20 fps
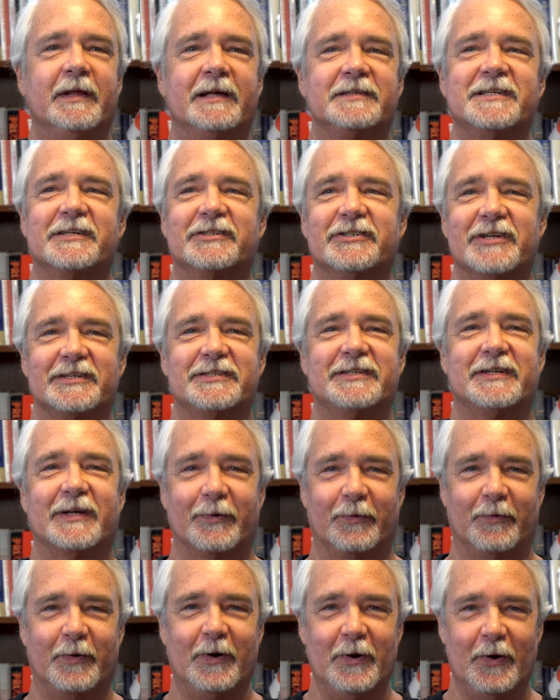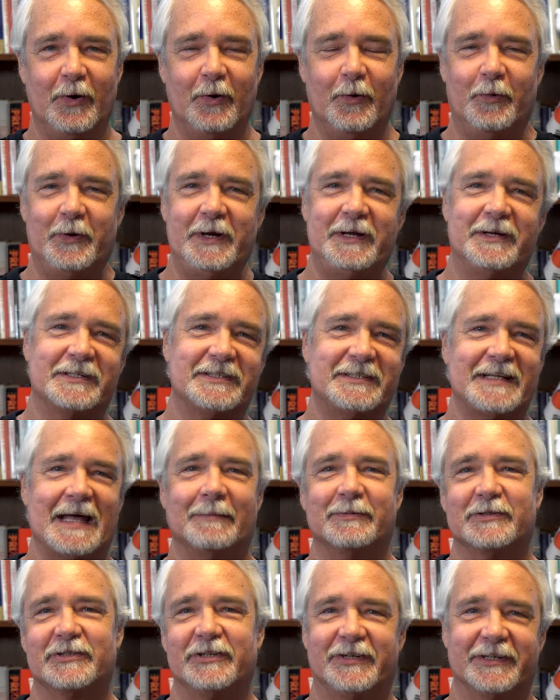suggesting we
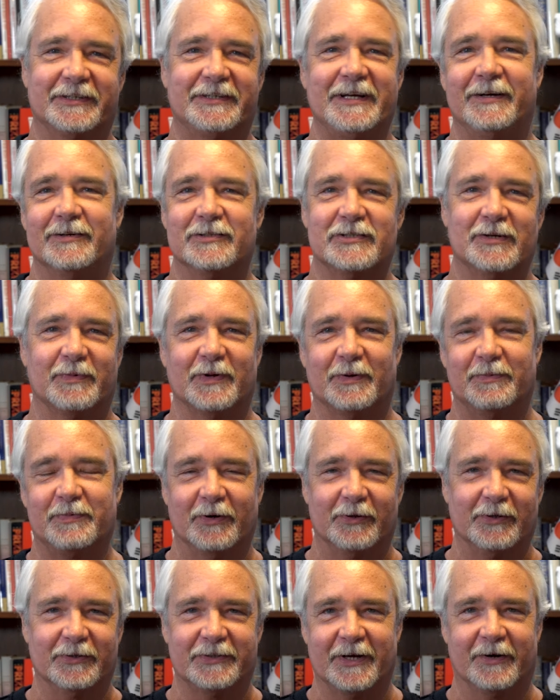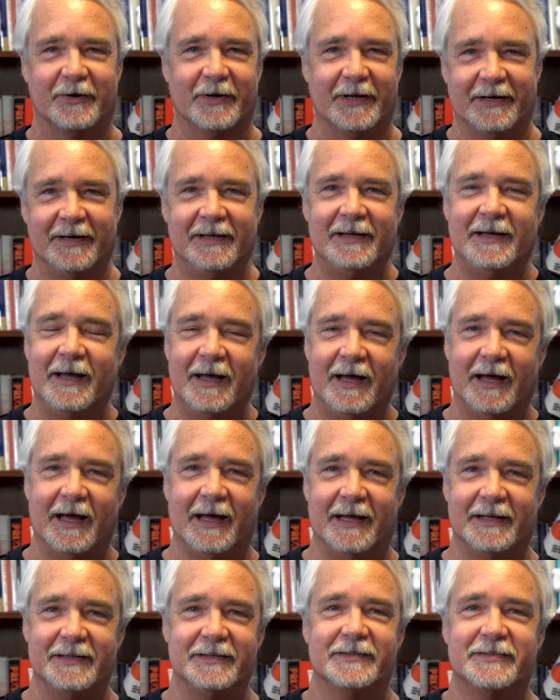establish a dictatorship of the proletariat
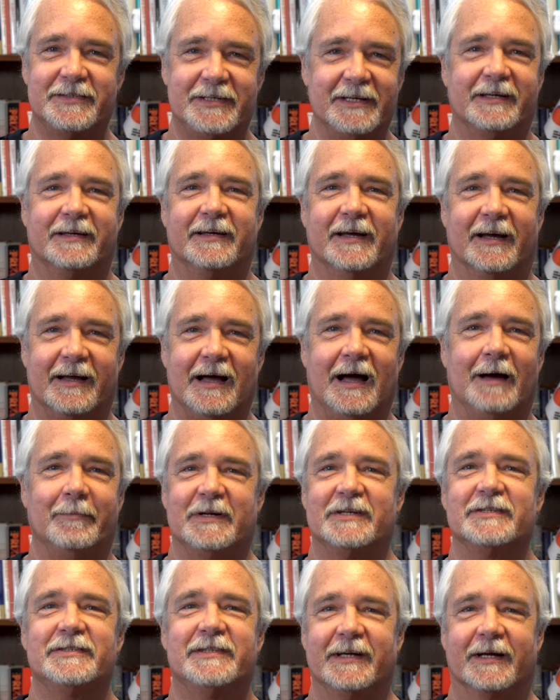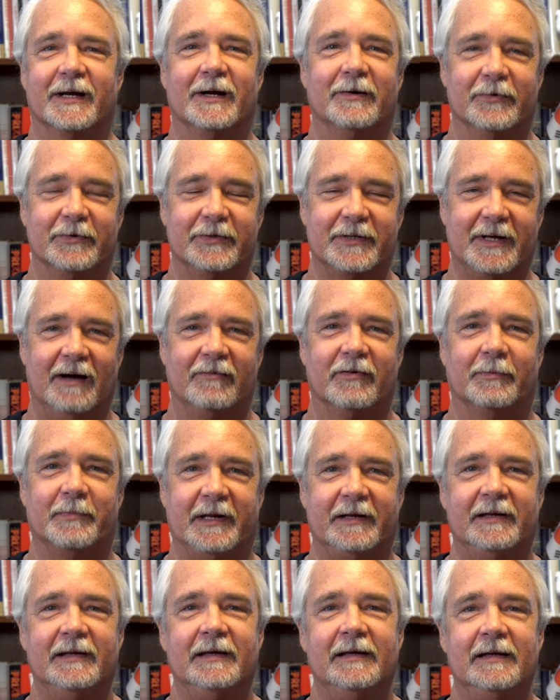and seek a communist takeover of the
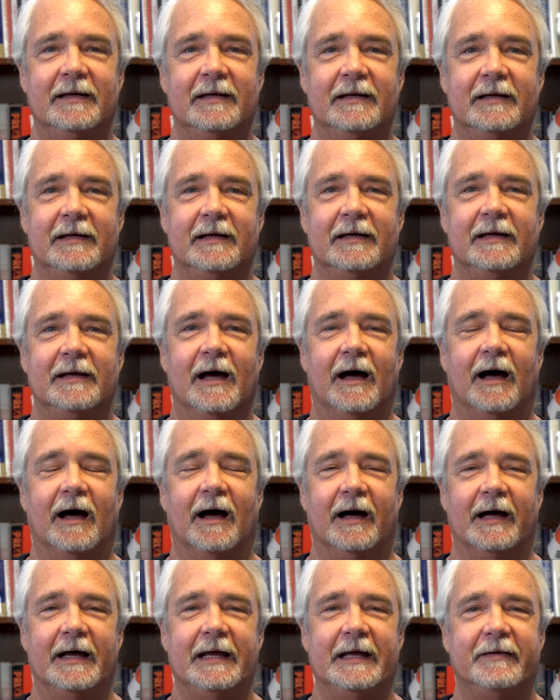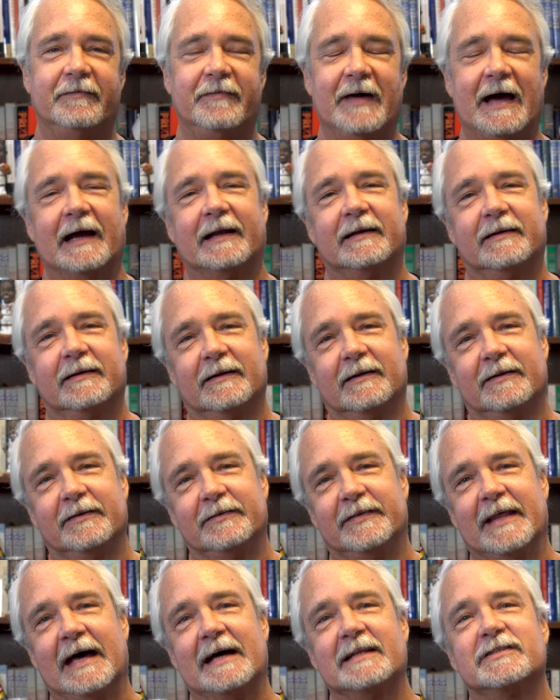government. In fact,
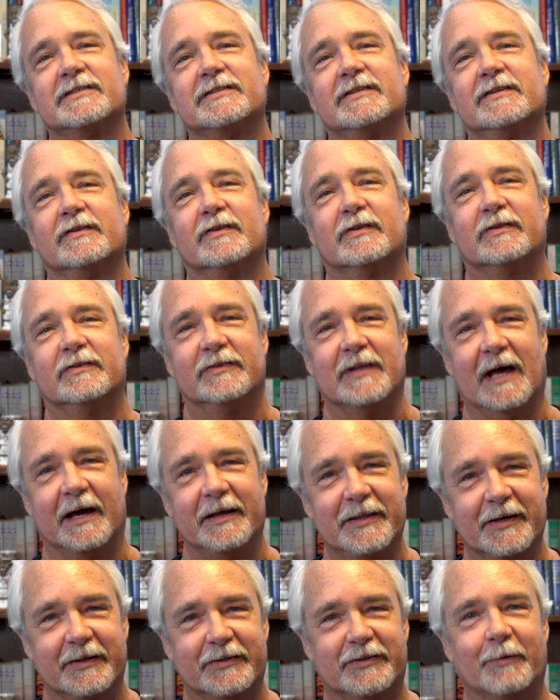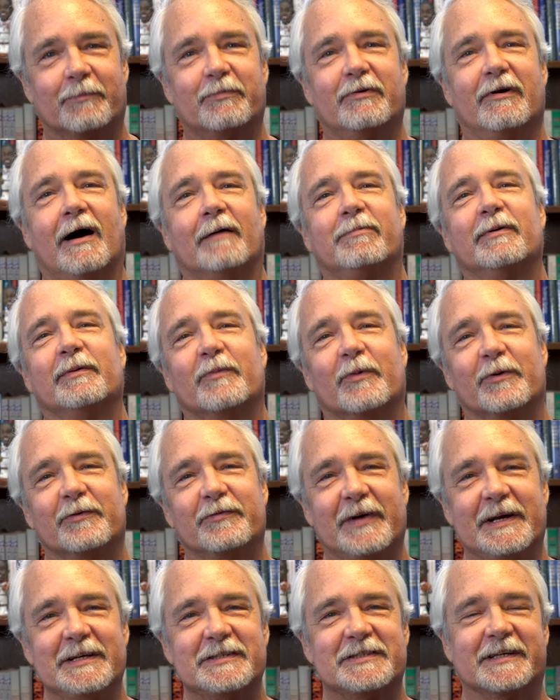I think the problem we're
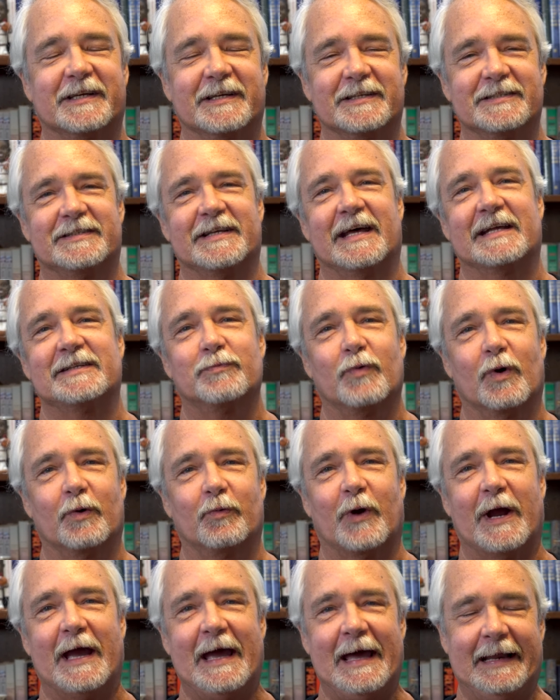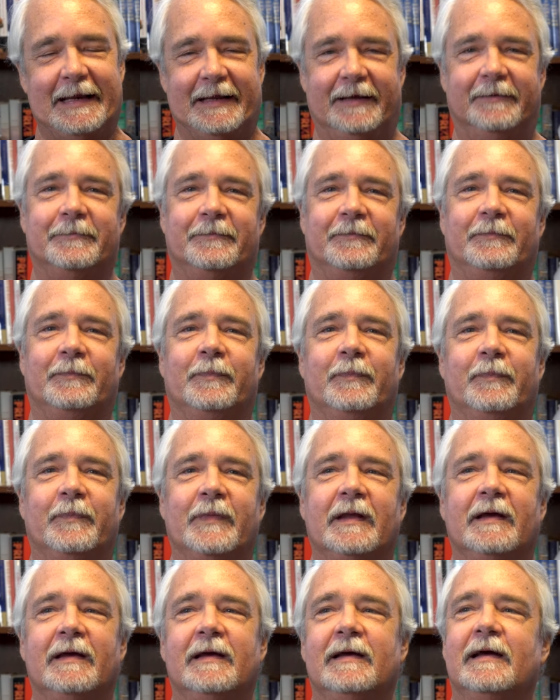facing is that's where we're headed.
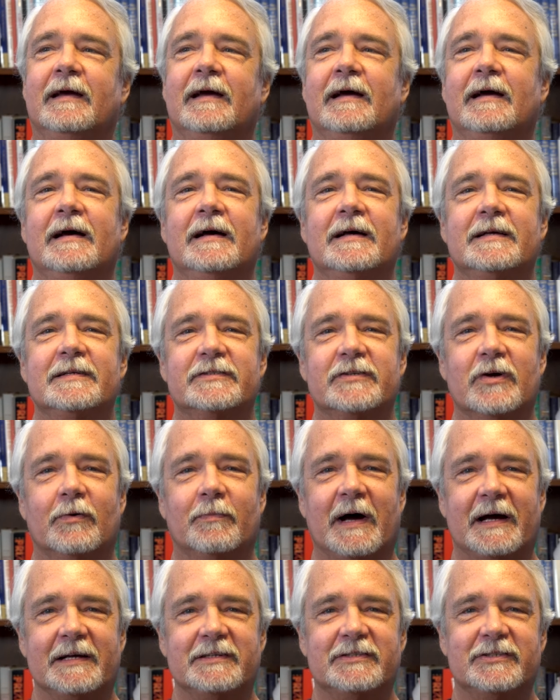So my